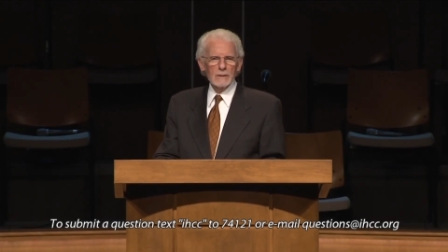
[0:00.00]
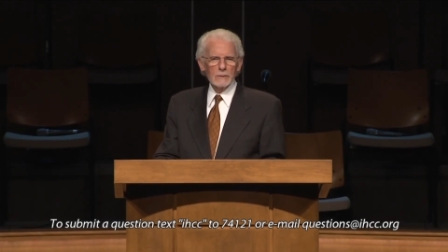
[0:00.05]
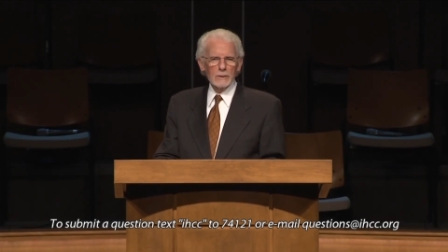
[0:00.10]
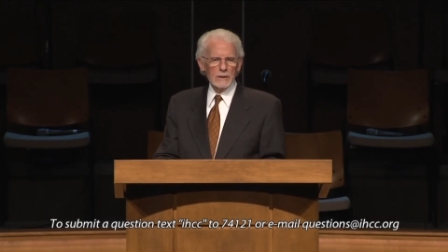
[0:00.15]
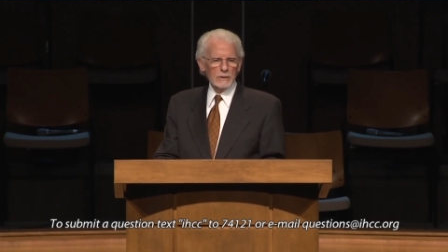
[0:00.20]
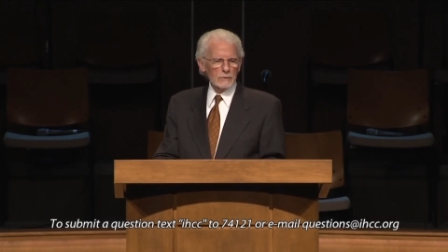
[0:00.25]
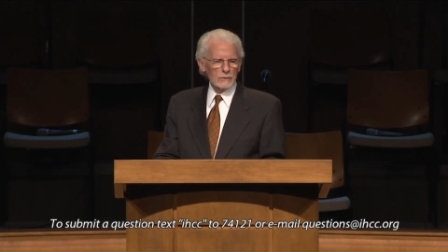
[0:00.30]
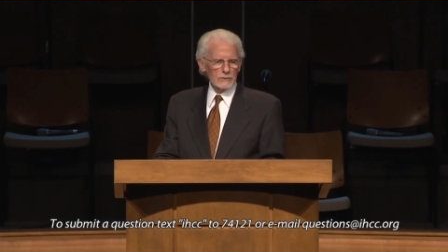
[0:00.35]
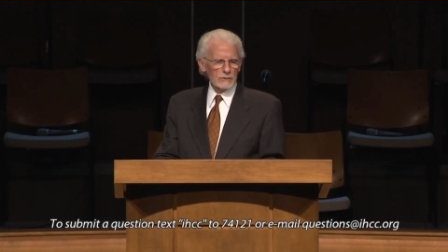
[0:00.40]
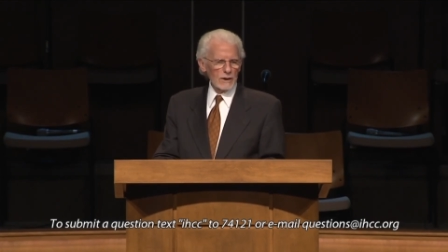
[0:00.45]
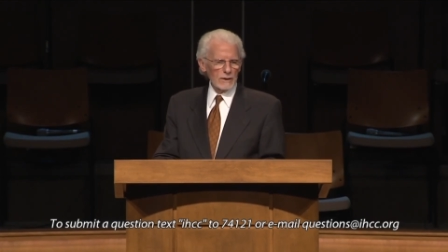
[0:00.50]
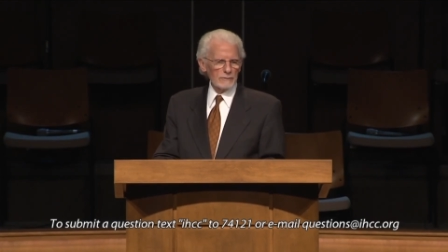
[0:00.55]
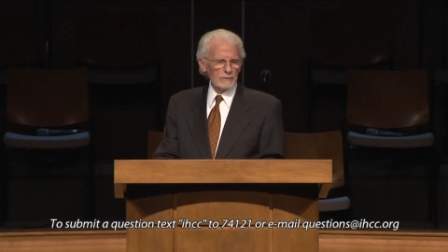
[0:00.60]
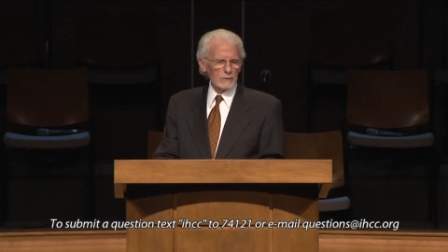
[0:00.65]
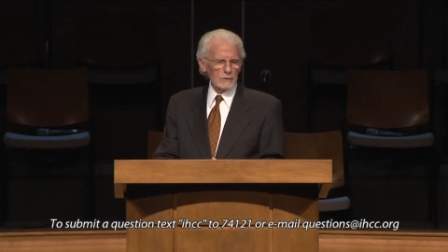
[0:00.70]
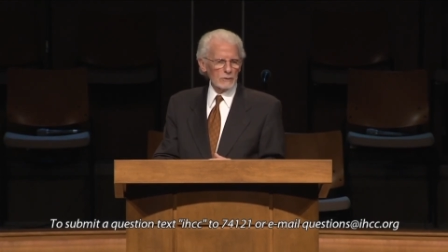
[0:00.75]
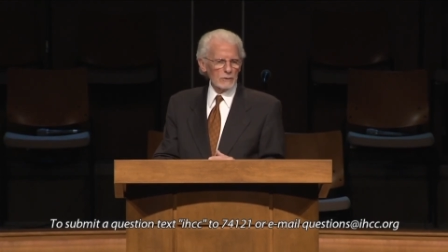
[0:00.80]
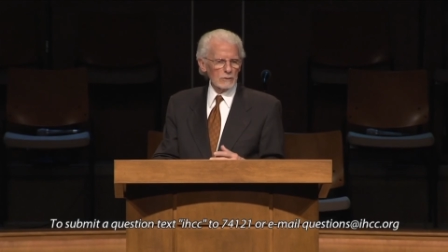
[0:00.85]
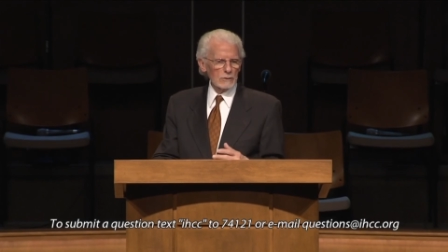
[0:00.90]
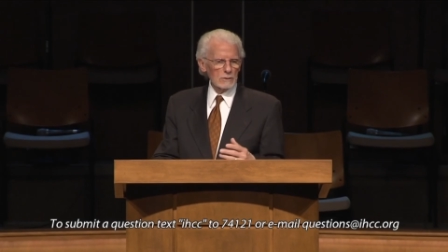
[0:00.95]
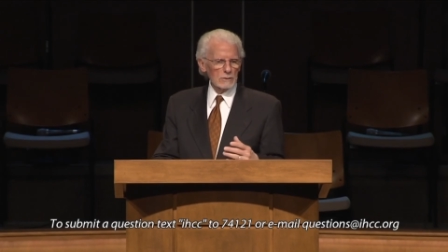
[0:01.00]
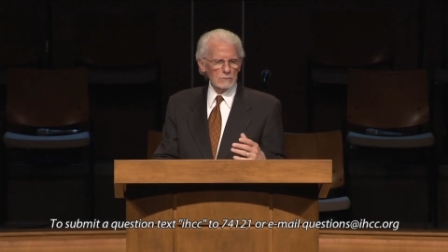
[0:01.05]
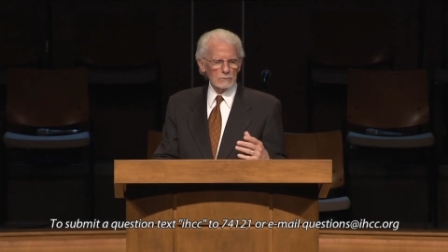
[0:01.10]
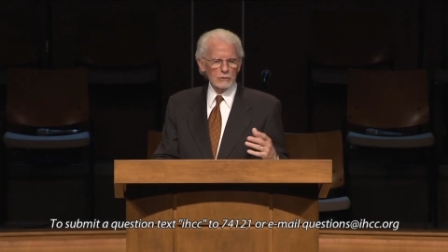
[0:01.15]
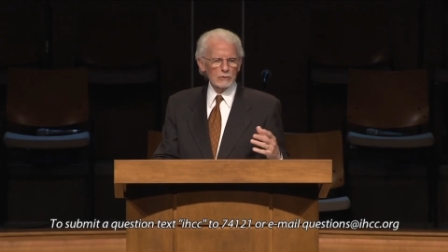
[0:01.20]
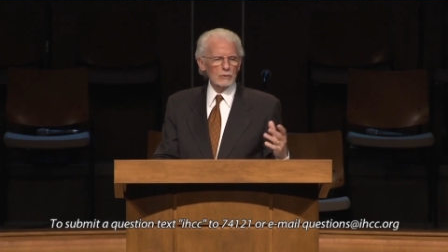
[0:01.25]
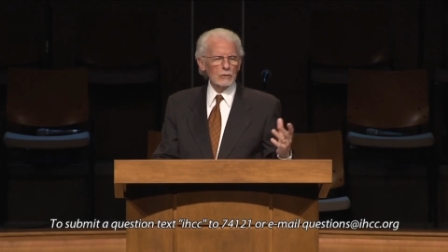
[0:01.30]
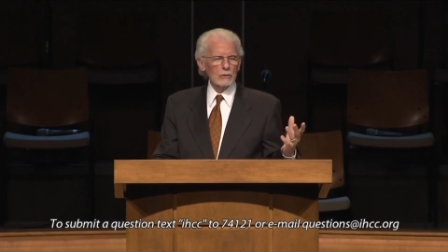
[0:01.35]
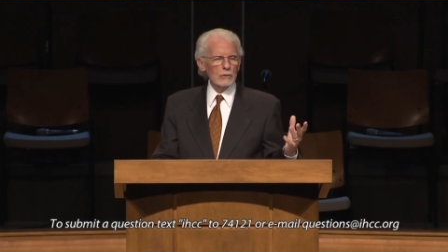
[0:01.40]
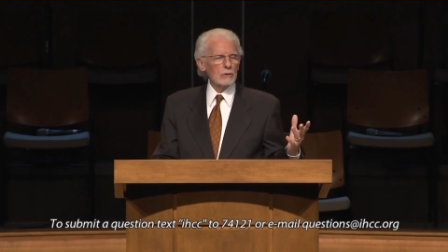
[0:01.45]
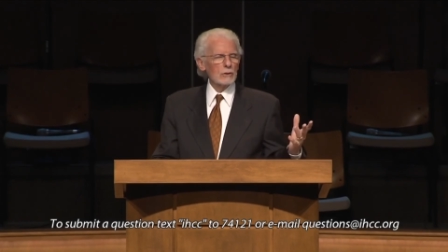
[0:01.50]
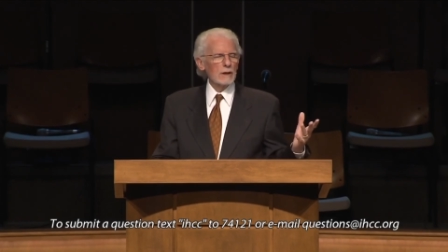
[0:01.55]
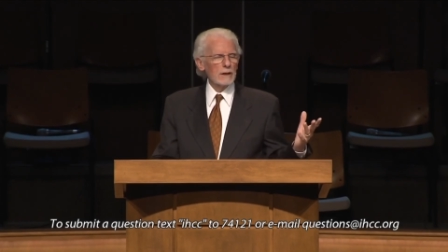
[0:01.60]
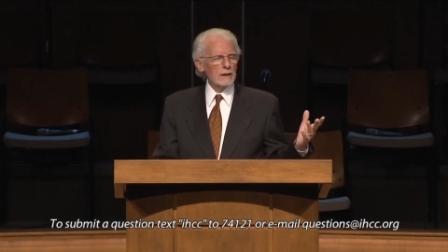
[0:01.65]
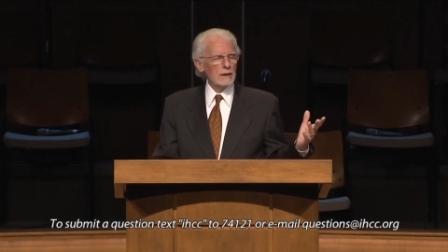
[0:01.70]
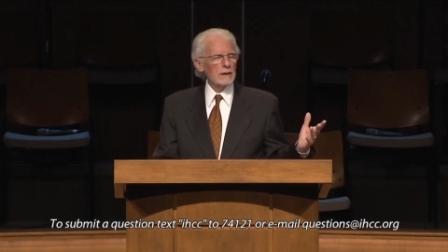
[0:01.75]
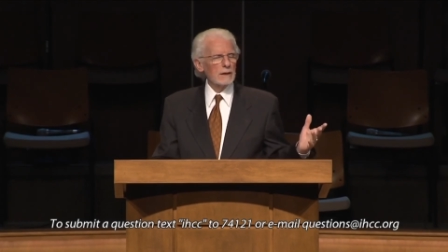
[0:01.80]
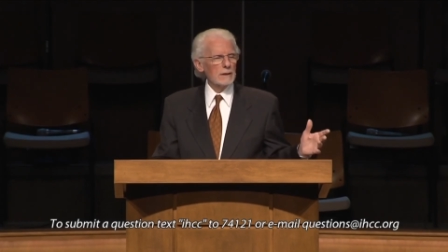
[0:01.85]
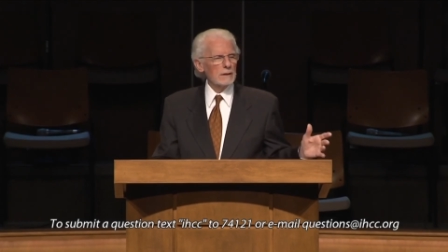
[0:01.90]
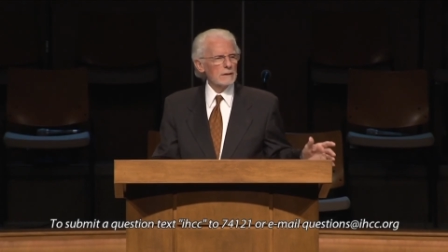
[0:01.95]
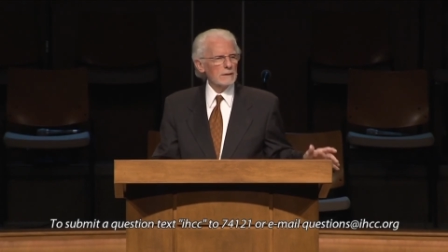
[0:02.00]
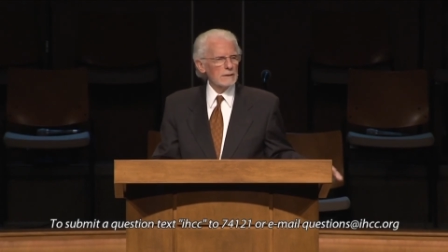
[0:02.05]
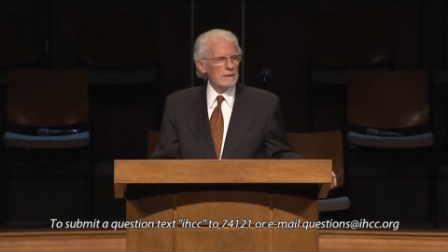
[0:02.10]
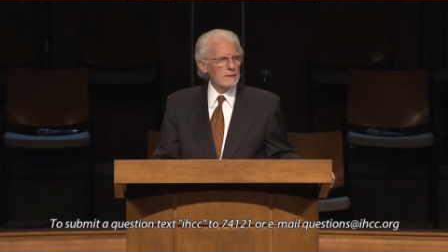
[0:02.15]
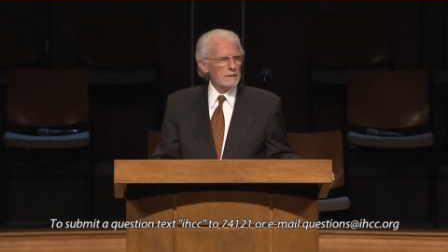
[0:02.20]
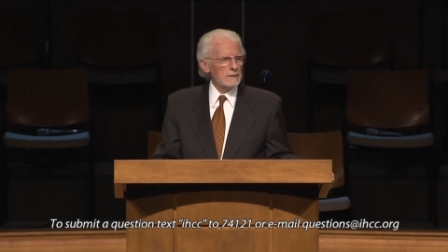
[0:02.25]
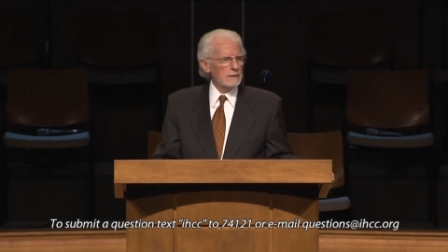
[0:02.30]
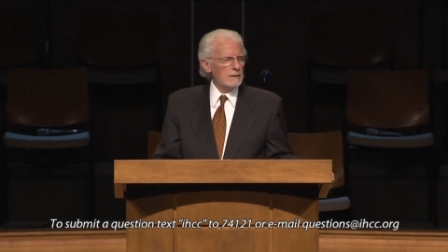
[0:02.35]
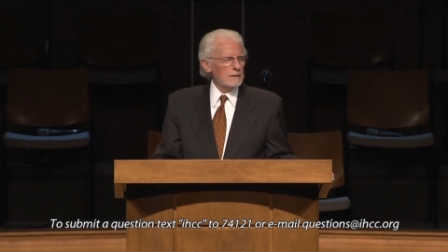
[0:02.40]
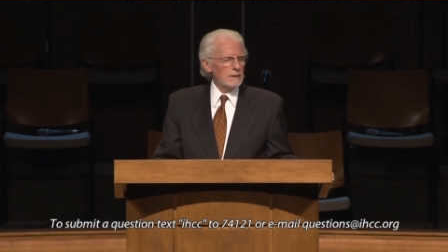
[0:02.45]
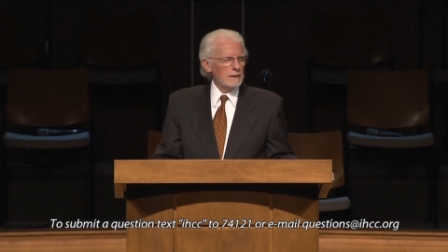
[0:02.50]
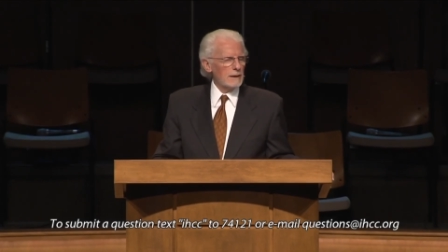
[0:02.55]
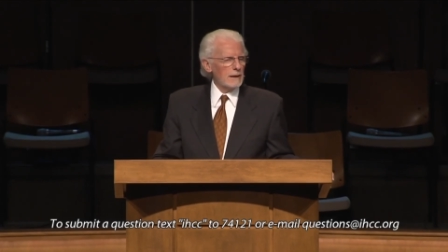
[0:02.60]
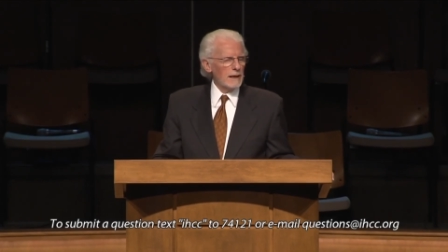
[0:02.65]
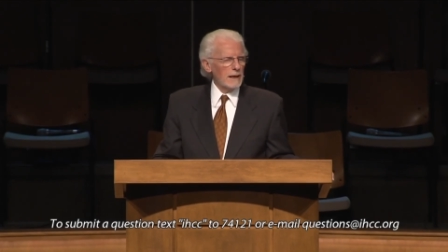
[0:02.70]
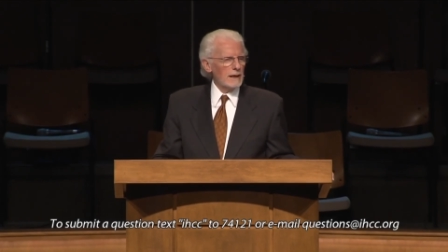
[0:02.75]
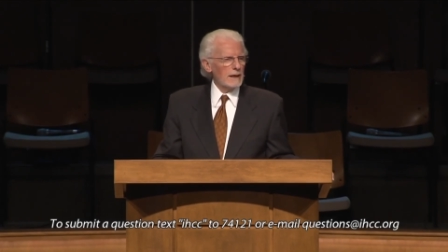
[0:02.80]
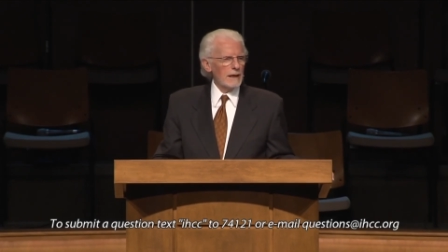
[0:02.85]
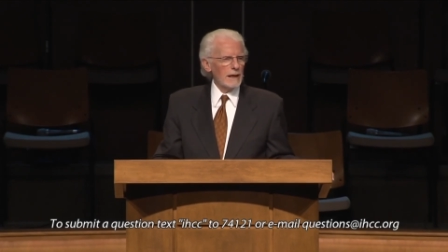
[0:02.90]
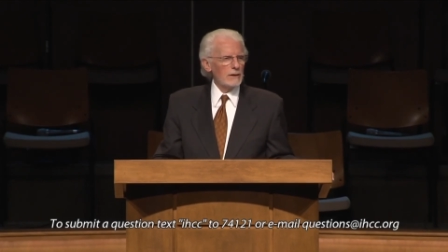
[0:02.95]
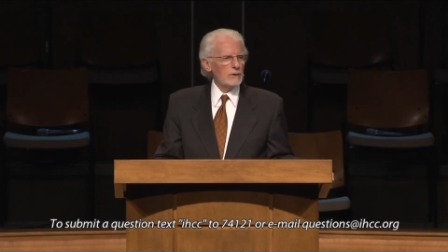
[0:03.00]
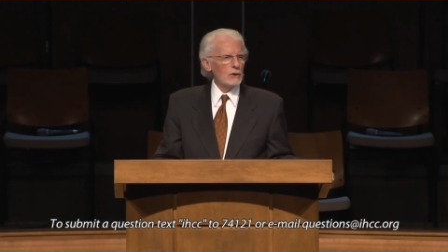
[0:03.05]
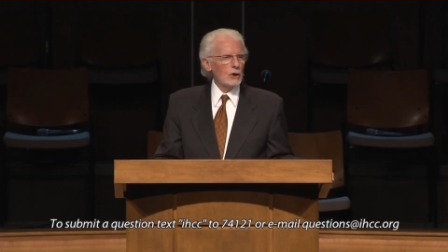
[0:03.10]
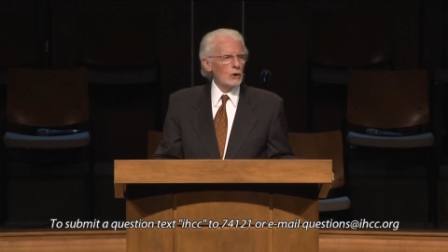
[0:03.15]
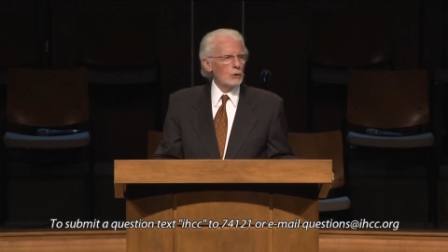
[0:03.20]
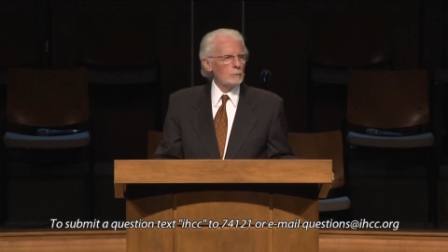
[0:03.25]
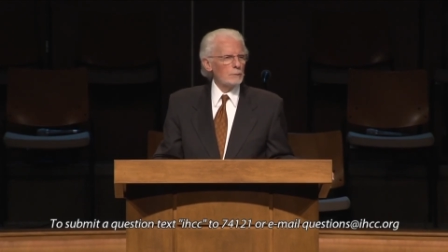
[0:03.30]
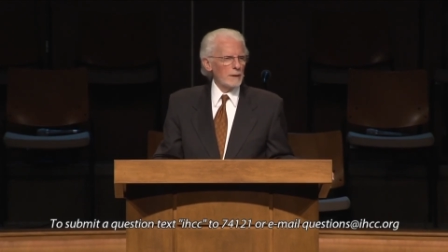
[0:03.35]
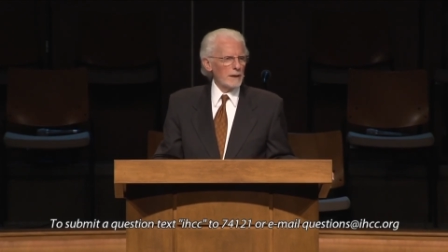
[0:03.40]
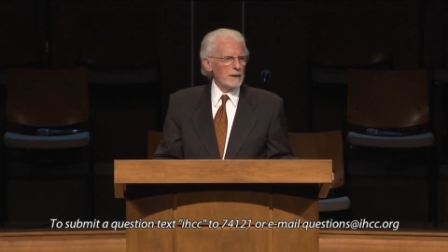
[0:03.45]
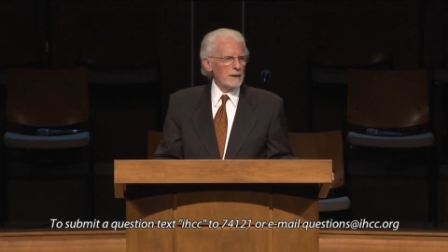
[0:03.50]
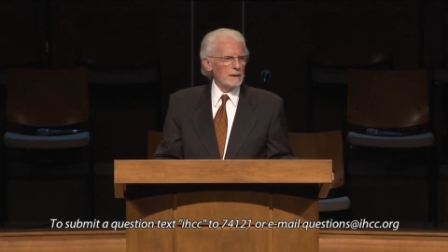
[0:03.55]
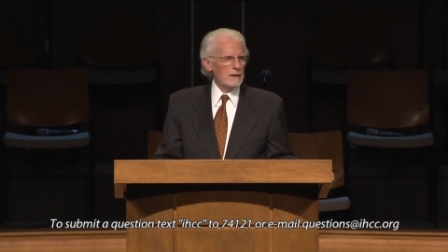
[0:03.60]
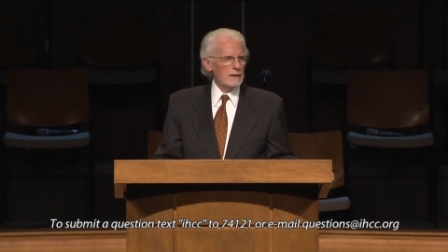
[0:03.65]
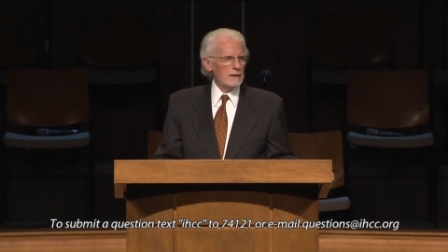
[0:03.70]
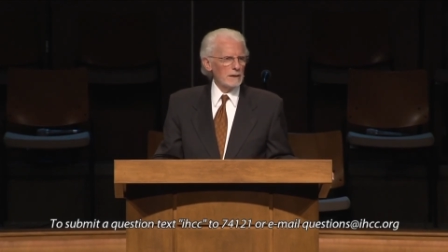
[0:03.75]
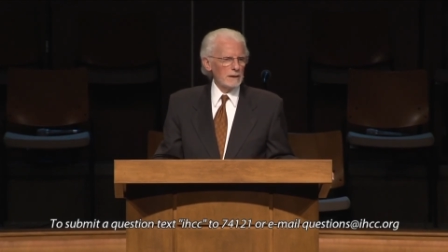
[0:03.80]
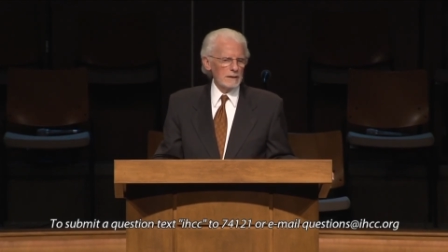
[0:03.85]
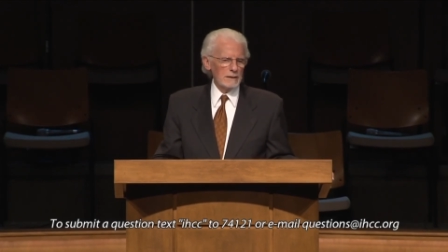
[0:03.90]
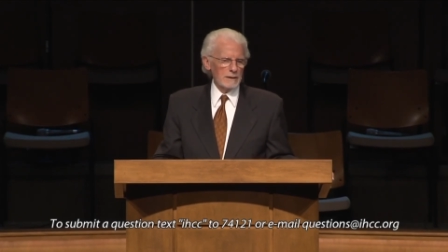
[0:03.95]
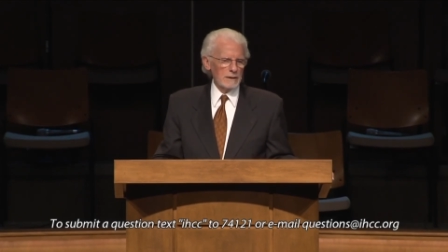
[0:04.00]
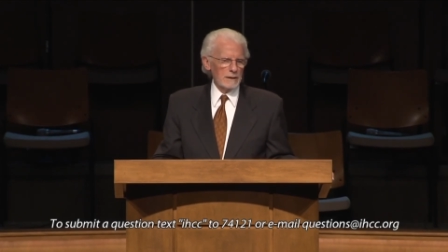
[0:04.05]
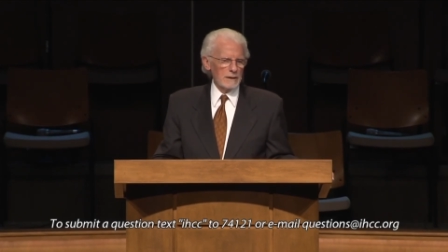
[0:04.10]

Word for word: We'll suffer joy uh, and no pain.